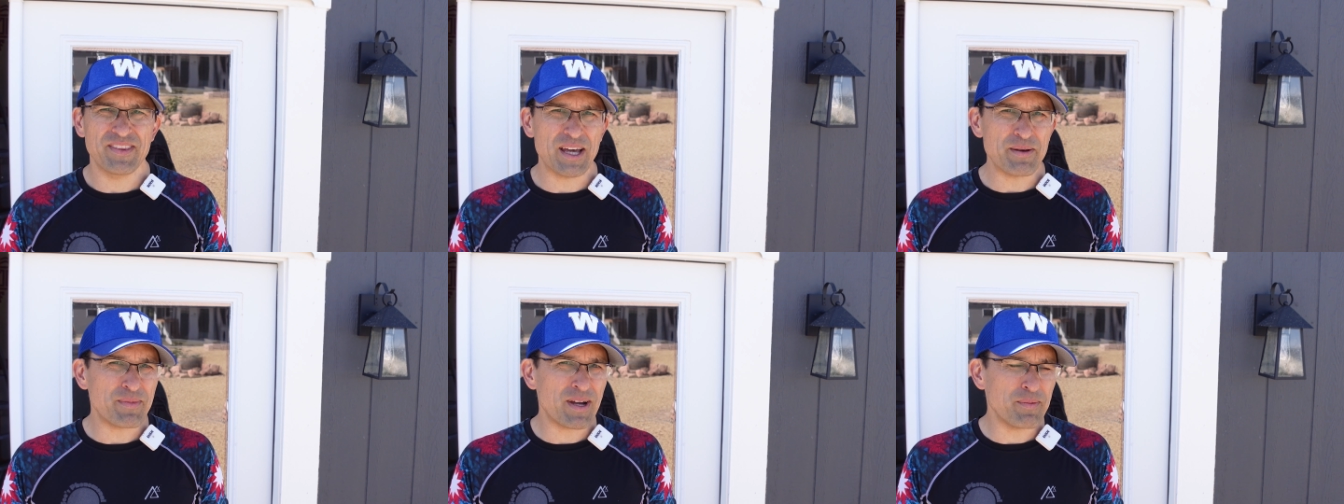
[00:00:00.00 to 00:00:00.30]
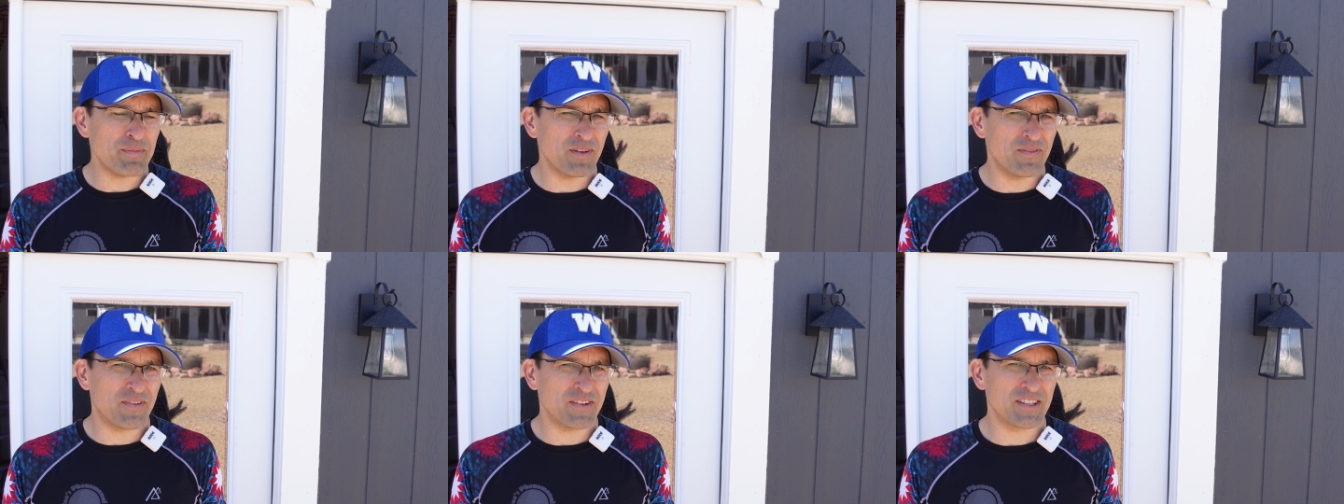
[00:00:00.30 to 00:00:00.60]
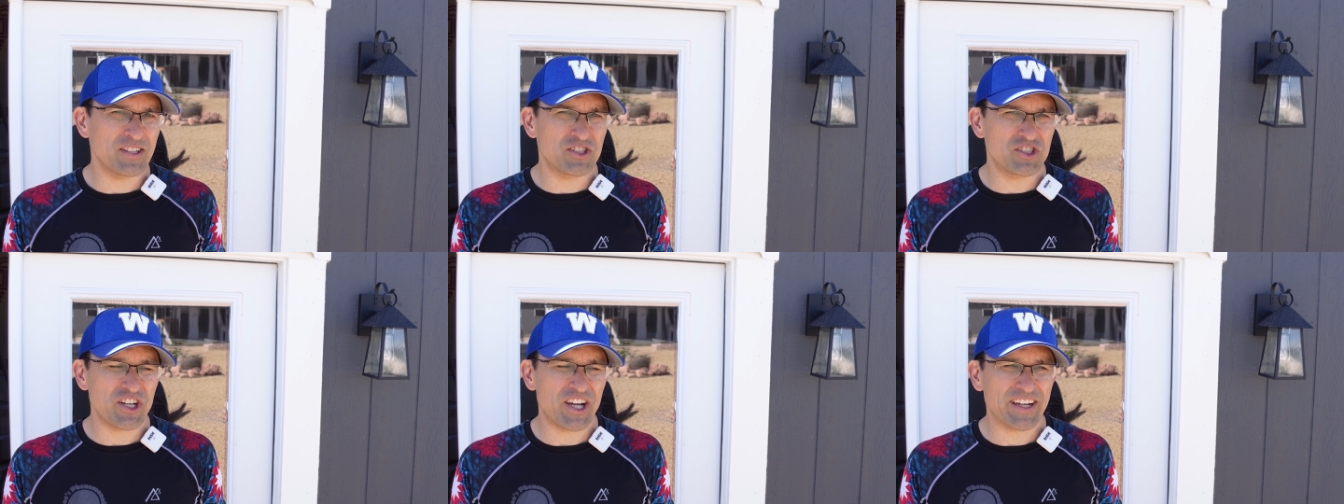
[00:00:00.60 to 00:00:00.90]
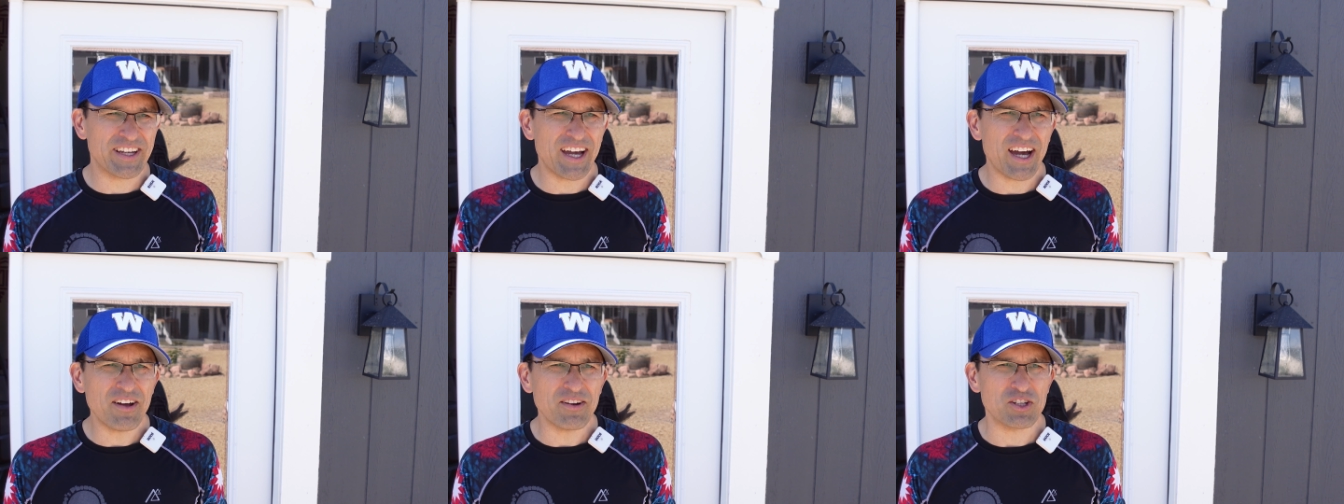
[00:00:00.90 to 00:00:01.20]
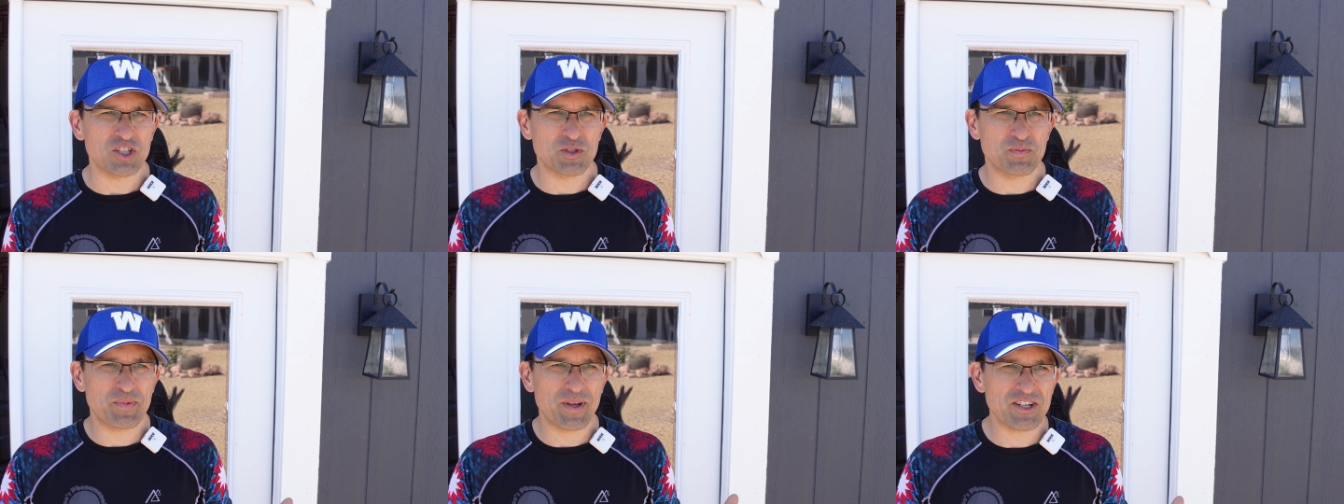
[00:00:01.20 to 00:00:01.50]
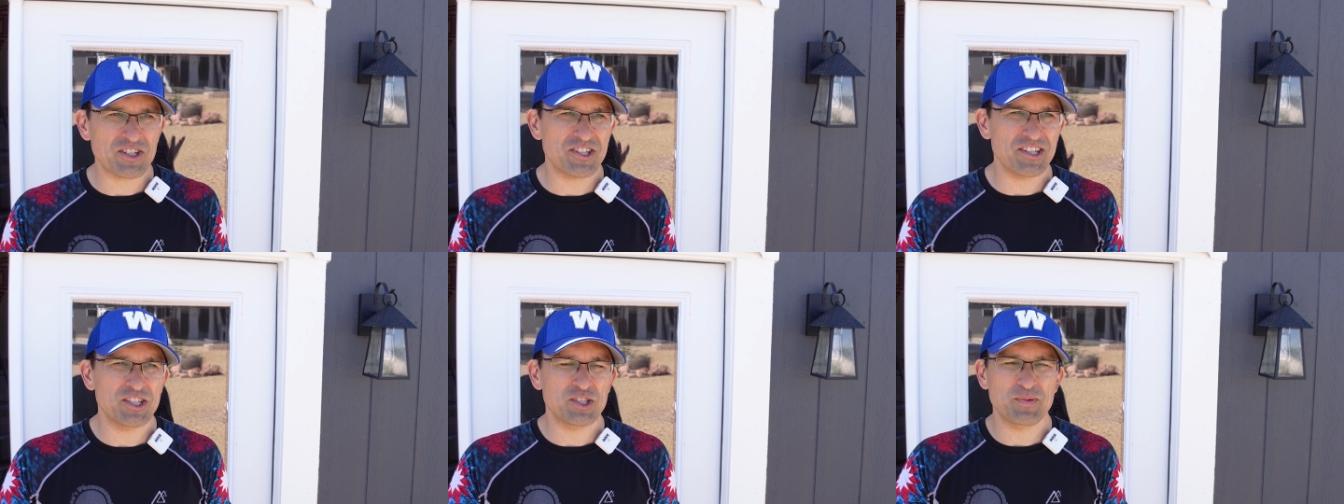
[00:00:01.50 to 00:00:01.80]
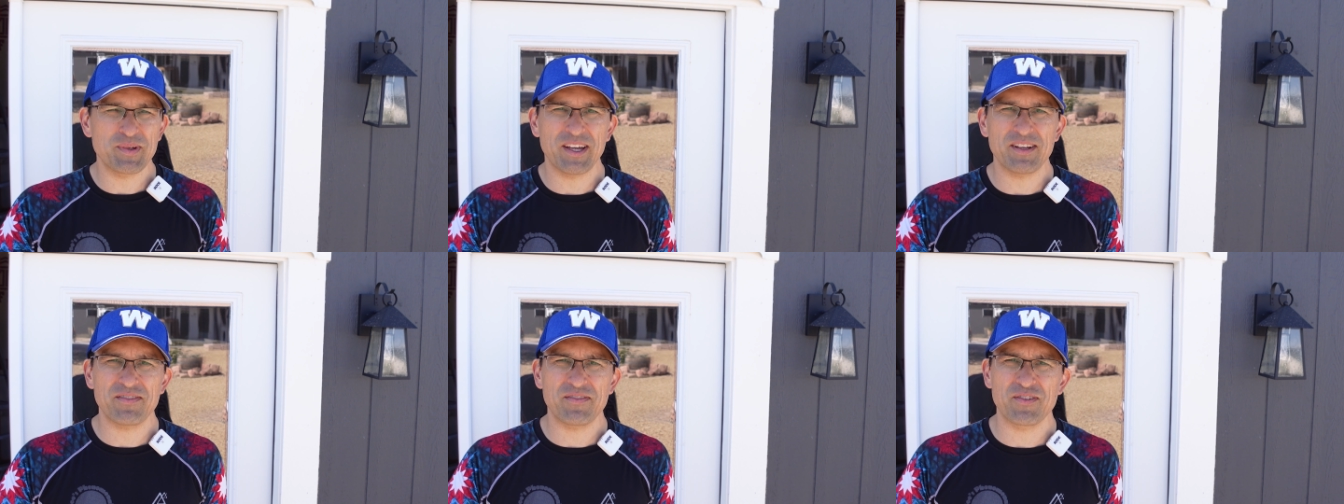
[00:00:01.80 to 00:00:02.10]
That might be fun to check out, especially as
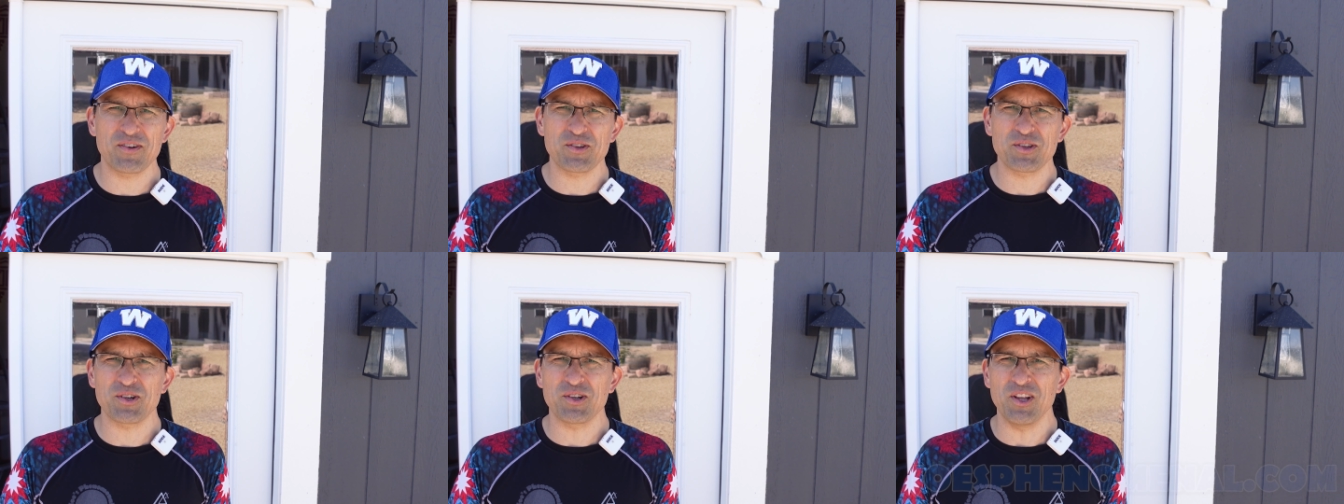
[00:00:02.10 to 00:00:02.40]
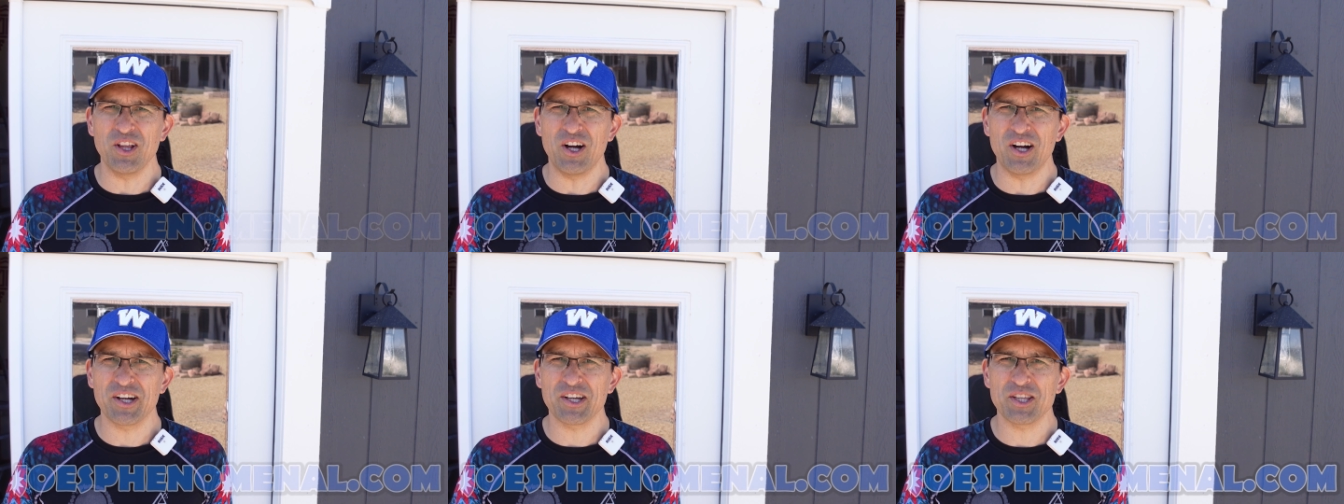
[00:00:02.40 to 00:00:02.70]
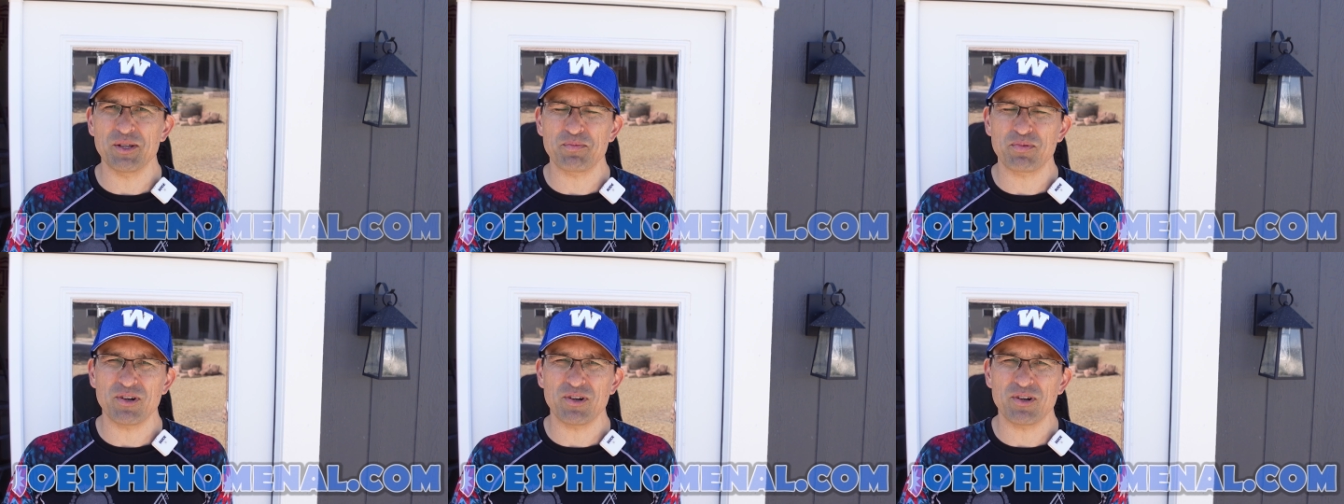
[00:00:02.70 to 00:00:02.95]
we get further along in the